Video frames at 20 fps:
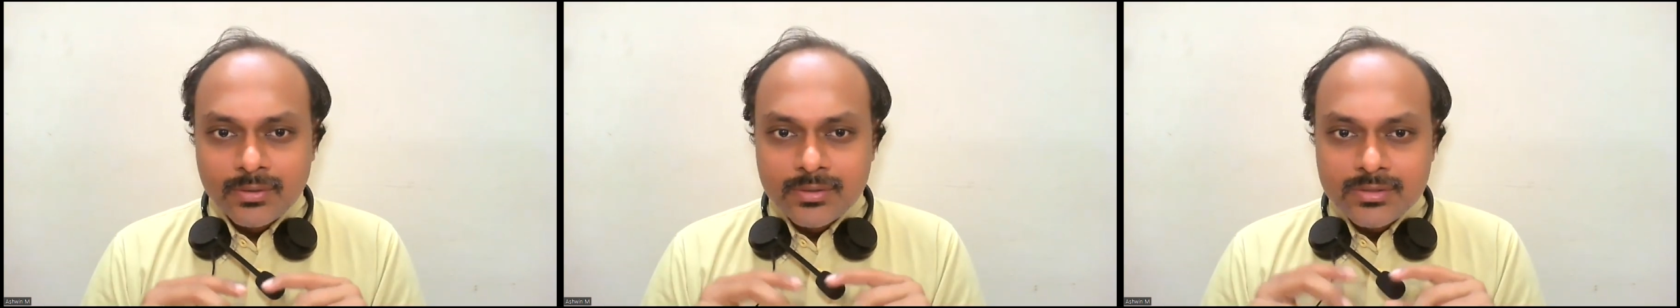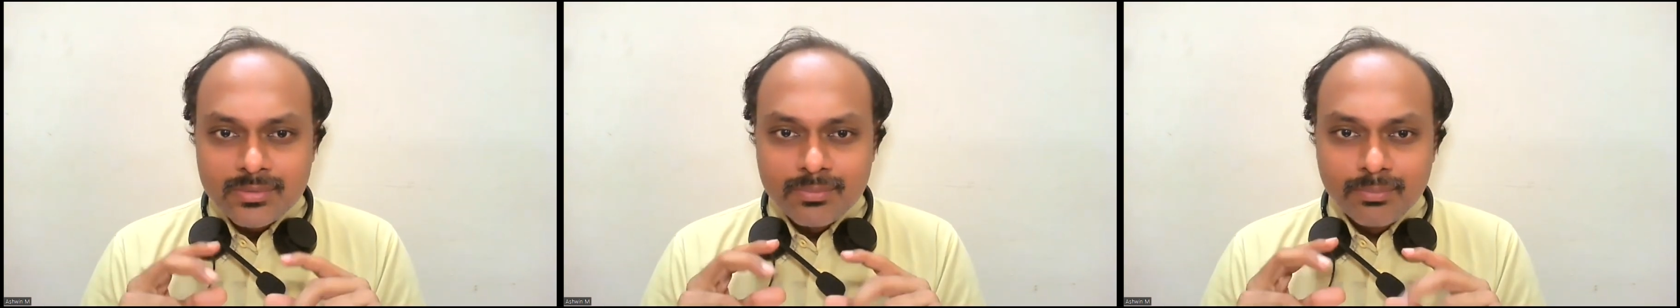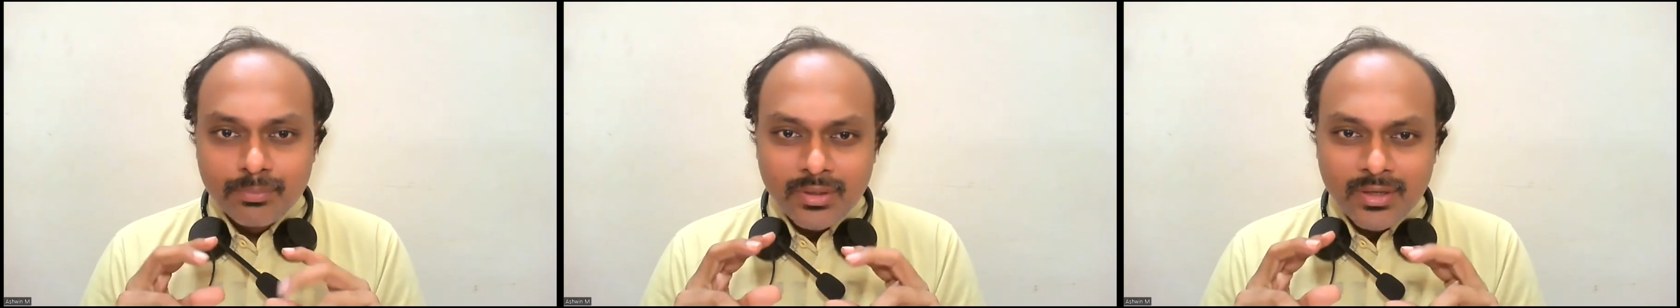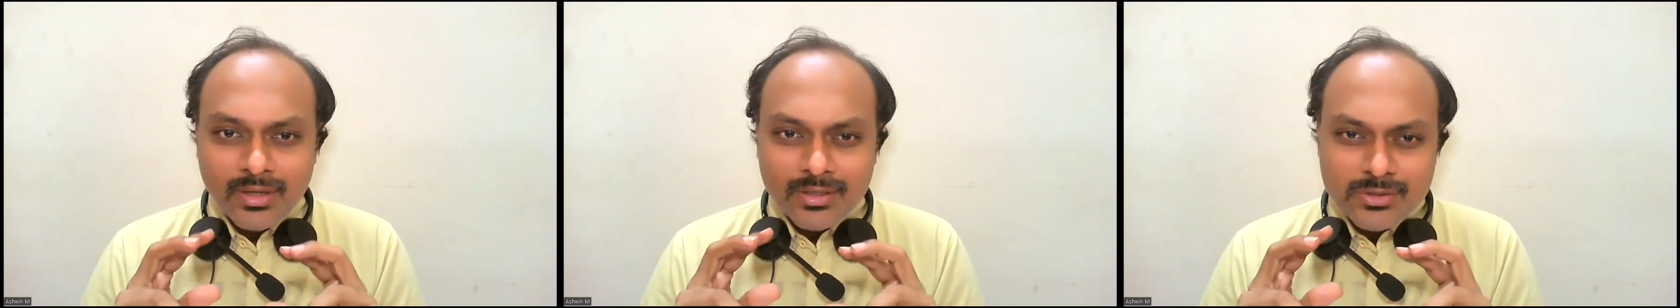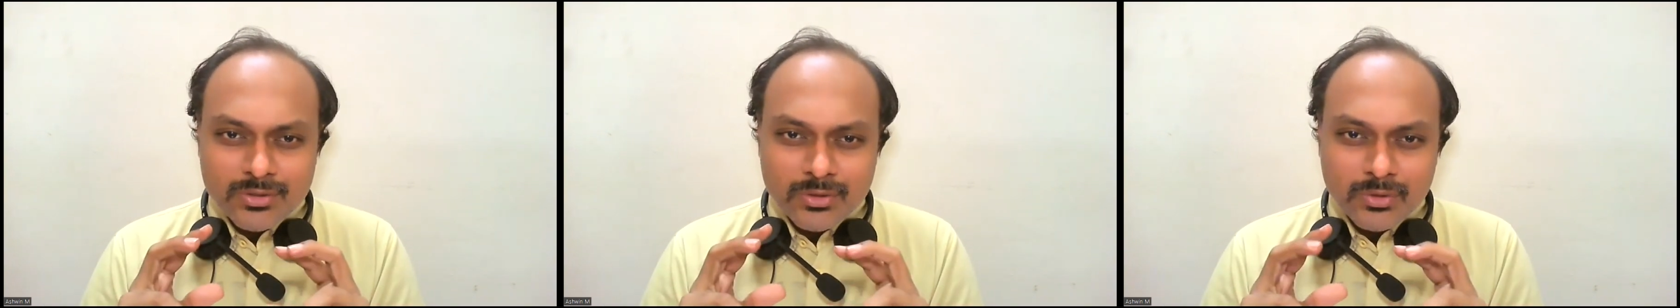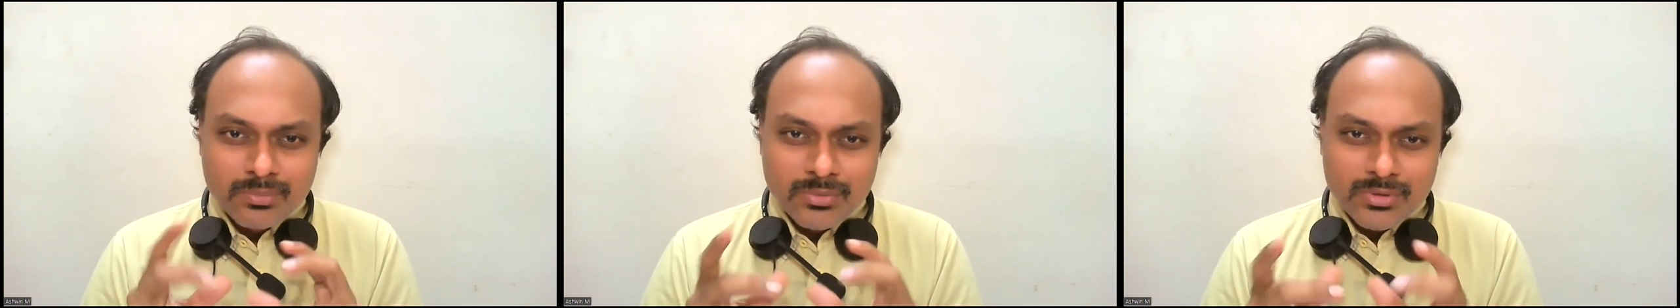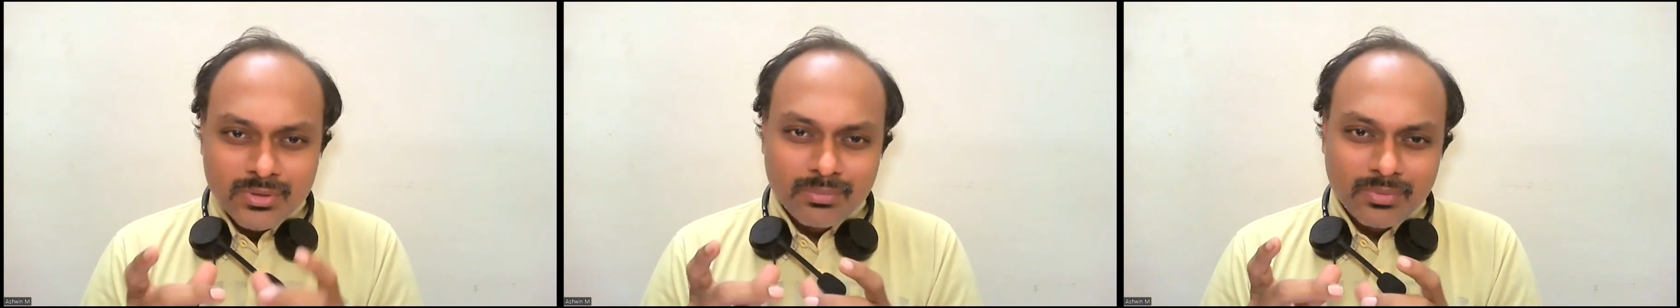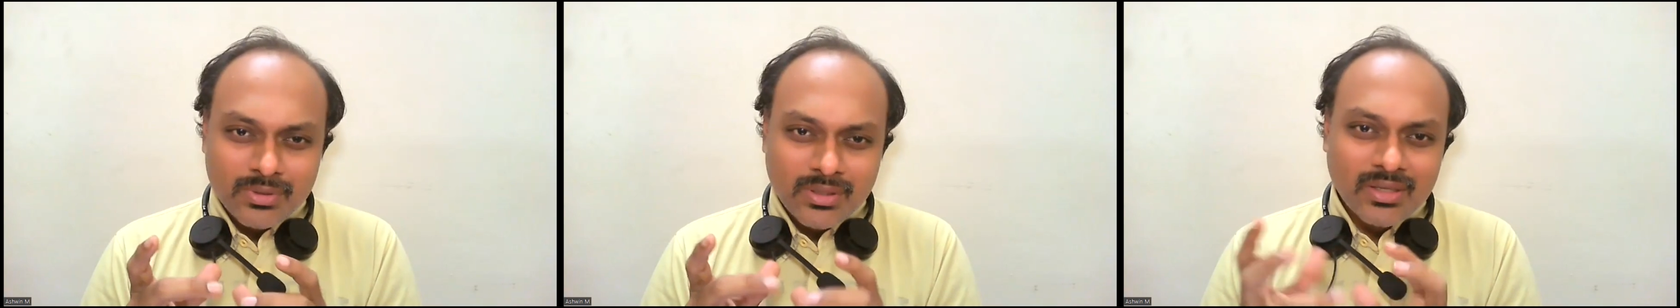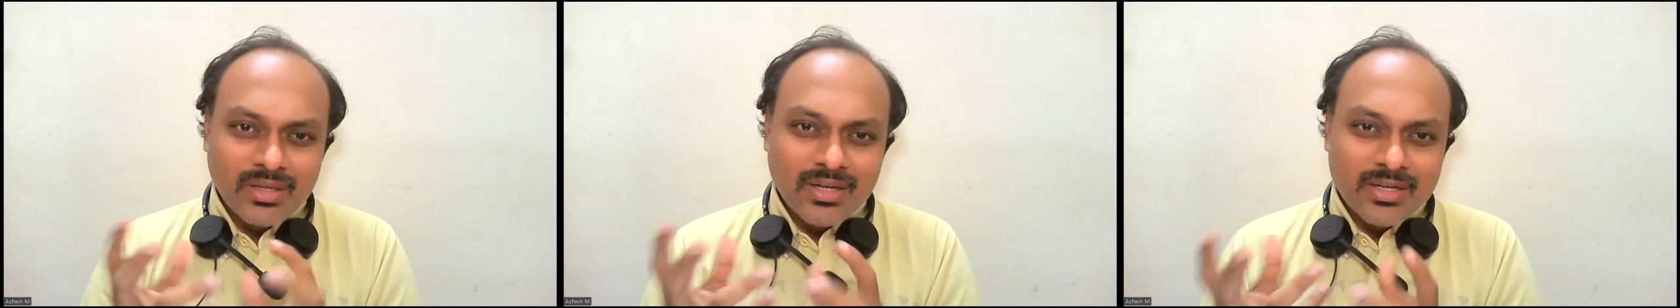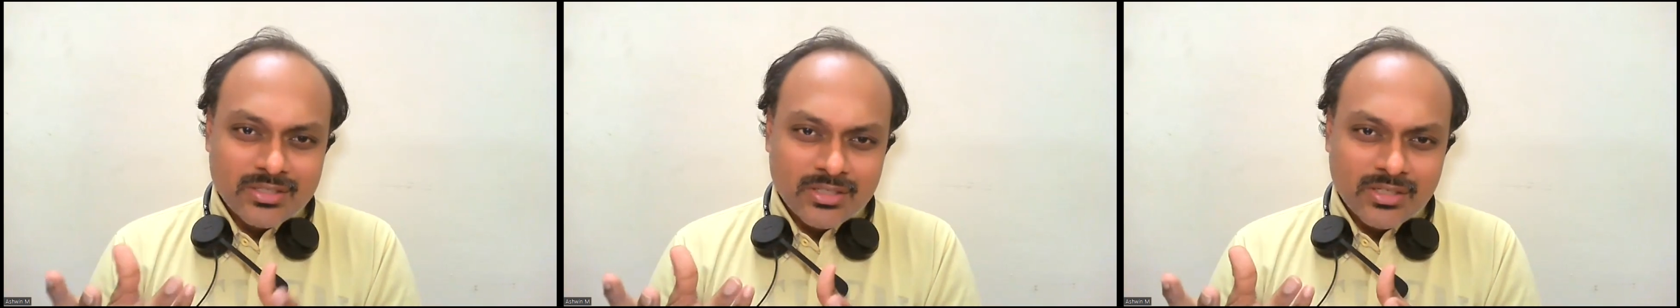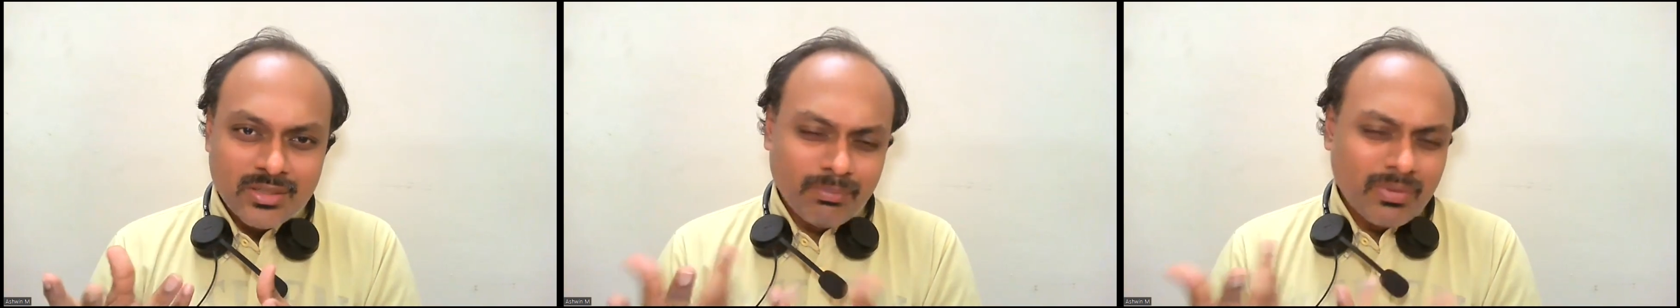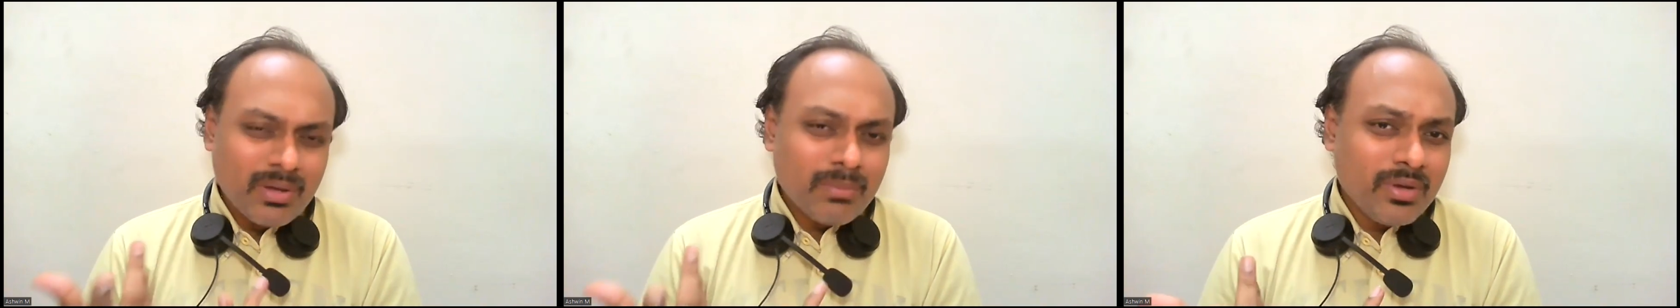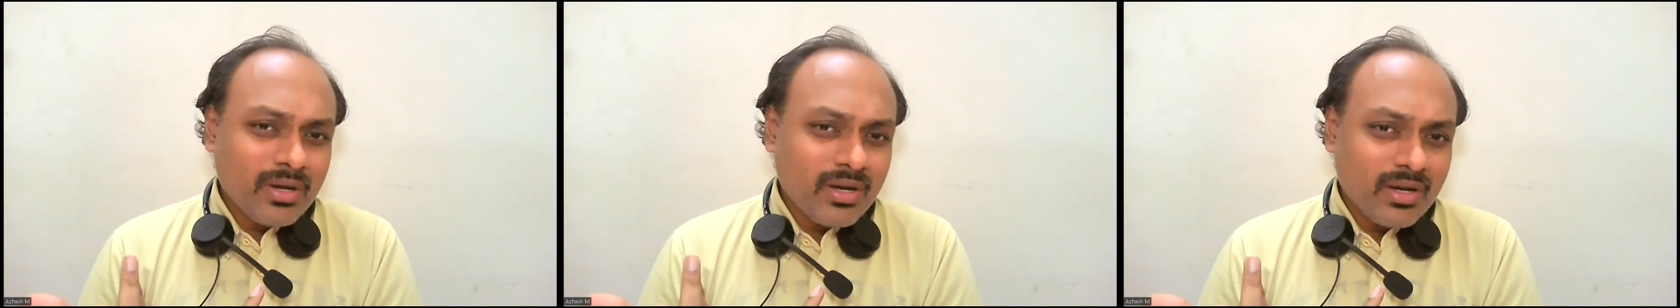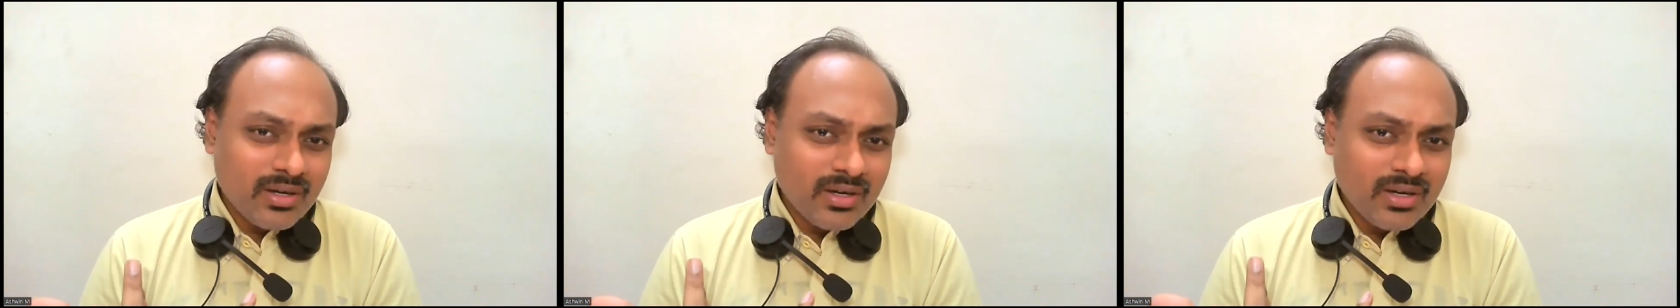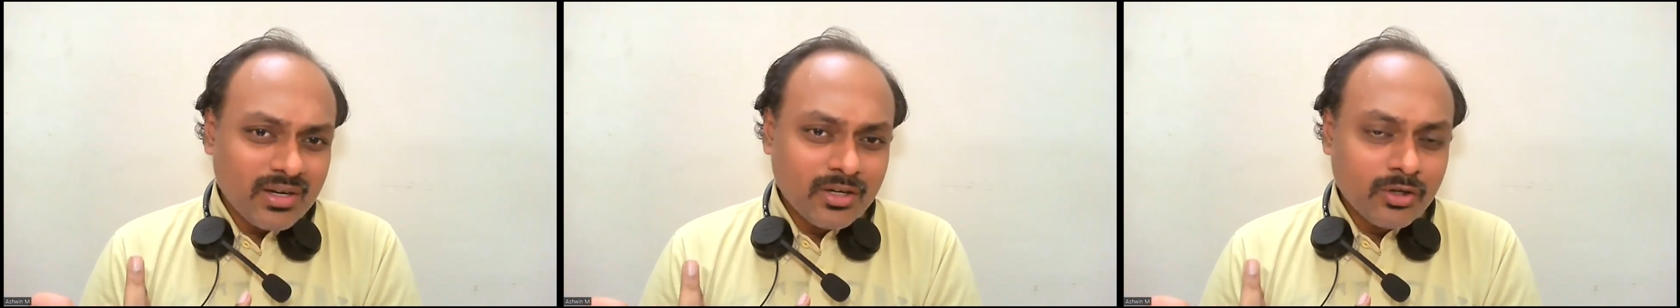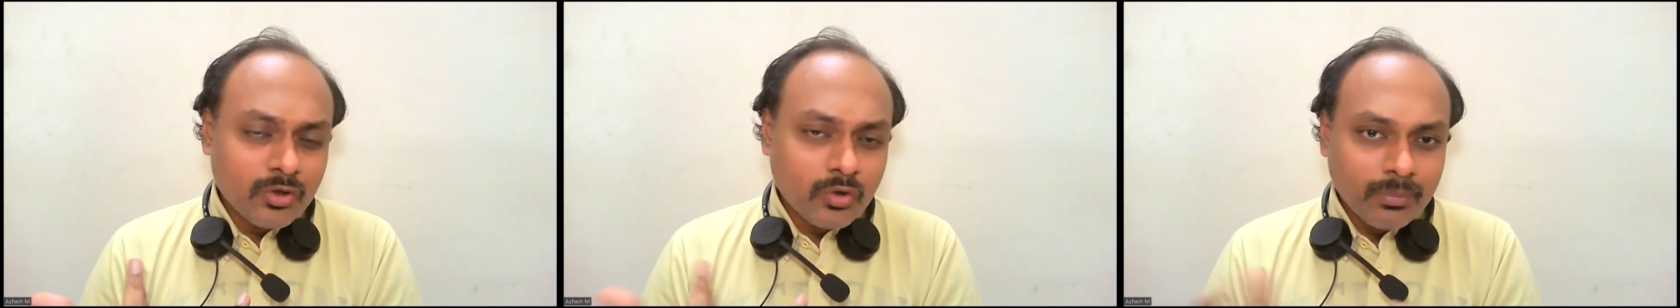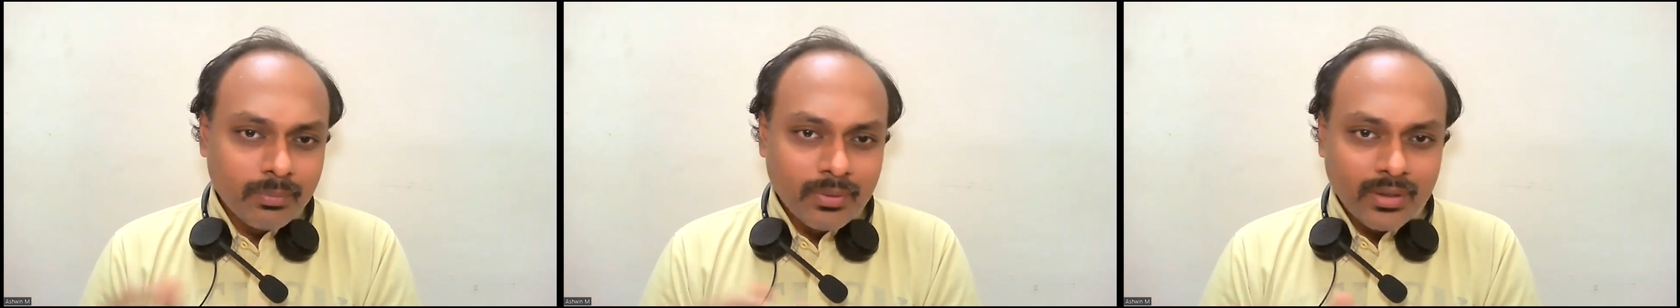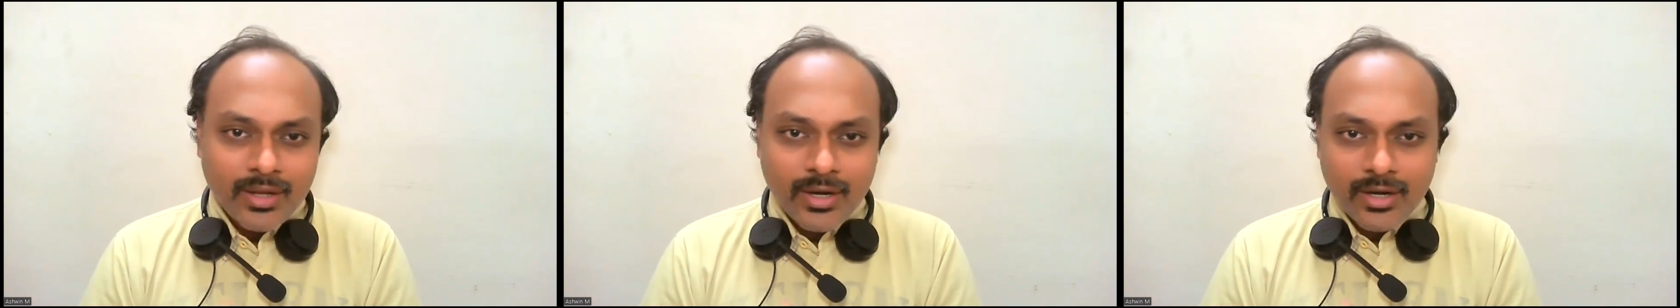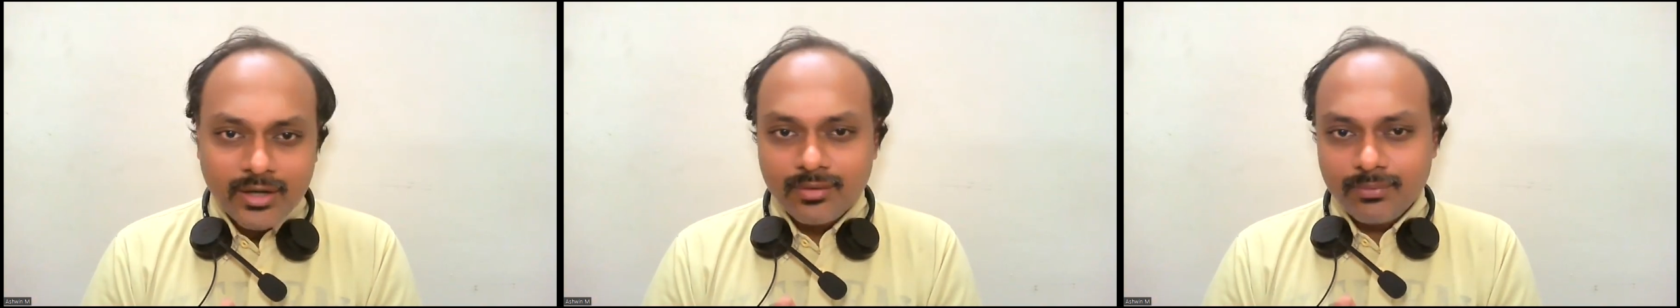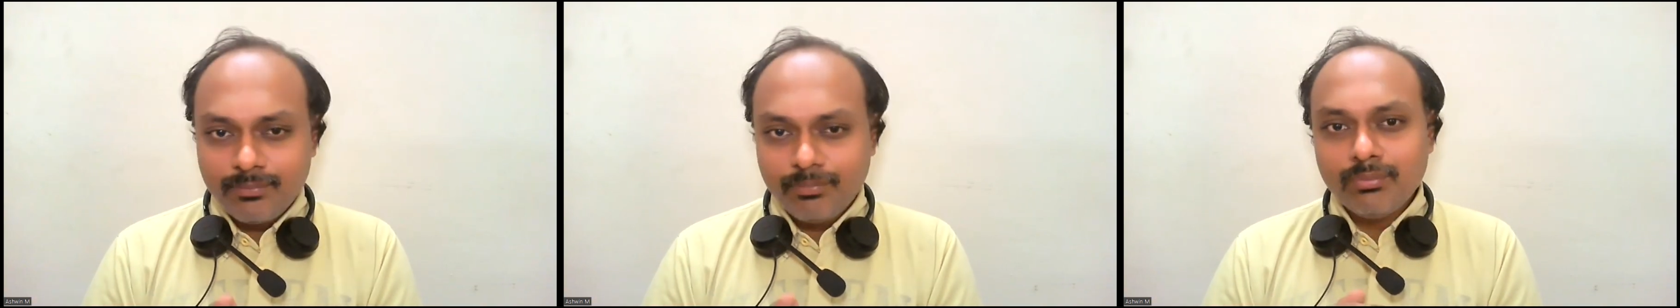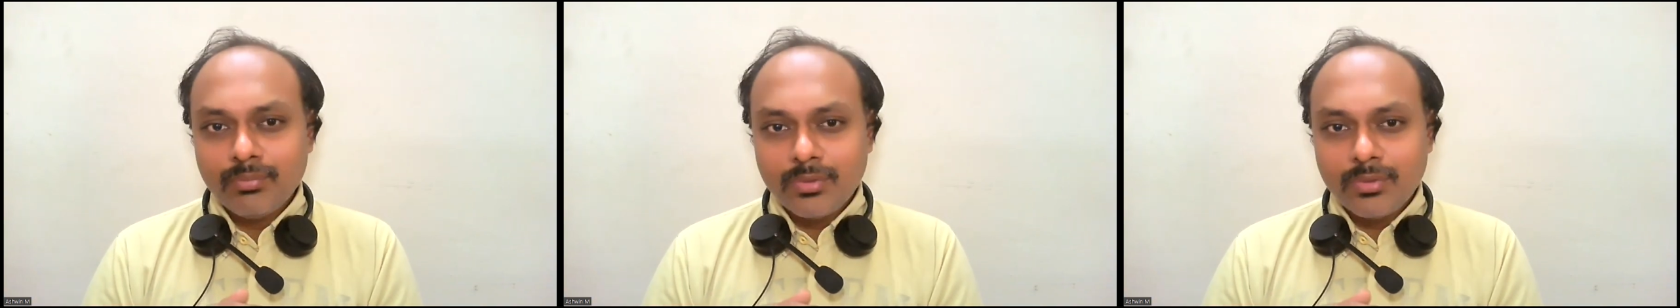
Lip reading: simply assume something, guess it, maybe it could be correct,